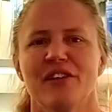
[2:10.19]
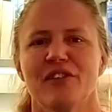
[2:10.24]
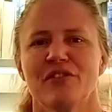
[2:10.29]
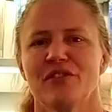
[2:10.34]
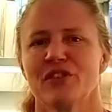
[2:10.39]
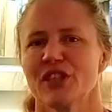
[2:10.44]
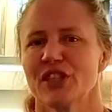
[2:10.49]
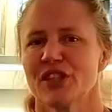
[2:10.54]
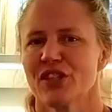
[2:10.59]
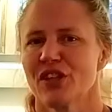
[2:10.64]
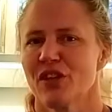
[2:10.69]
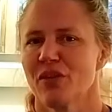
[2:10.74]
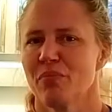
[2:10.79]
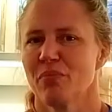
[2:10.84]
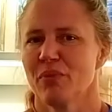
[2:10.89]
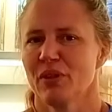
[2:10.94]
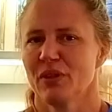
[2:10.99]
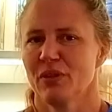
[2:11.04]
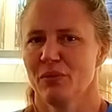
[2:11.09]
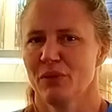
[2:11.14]
For
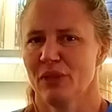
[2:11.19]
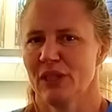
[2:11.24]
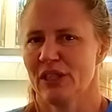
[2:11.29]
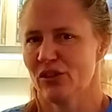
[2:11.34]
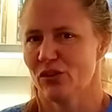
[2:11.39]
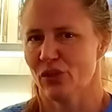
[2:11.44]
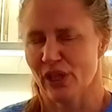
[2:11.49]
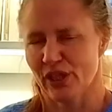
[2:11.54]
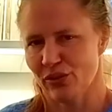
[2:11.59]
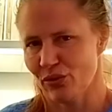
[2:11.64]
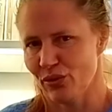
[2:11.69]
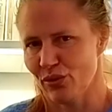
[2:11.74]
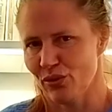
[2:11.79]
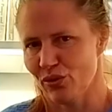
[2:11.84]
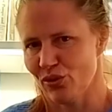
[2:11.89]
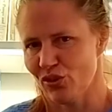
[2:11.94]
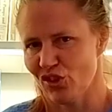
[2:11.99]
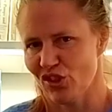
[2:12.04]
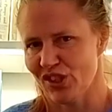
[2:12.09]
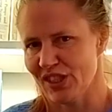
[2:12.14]
example, we try to
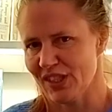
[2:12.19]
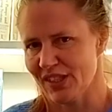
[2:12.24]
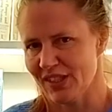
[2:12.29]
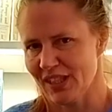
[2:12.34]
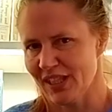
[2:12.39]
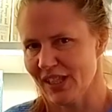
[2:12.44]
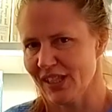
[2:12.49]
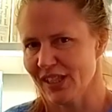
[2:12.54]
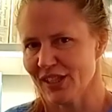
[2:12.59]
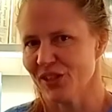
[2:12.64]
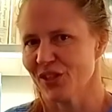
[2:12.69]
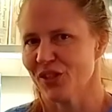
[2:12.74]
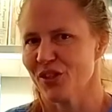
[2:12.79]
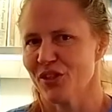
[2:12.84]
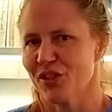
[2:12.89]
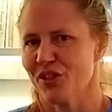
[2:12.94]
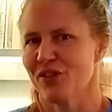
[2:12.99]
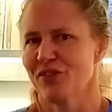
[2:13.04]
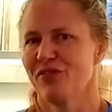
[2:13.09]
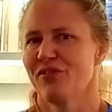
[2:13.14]
use silicon
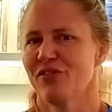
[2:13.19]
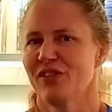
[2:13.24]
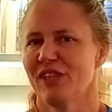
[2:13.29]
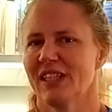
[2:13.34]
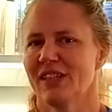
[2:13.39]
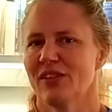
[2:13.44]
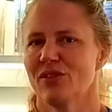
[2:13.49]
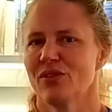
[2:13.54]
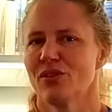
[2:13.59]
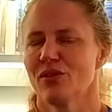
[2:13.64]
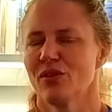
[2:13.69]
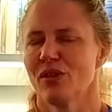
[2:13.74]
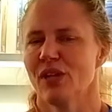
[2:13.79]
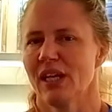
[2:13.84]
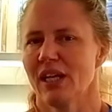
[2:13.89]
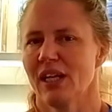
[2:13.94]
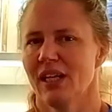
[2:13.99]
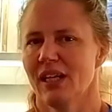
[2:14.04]
kerf into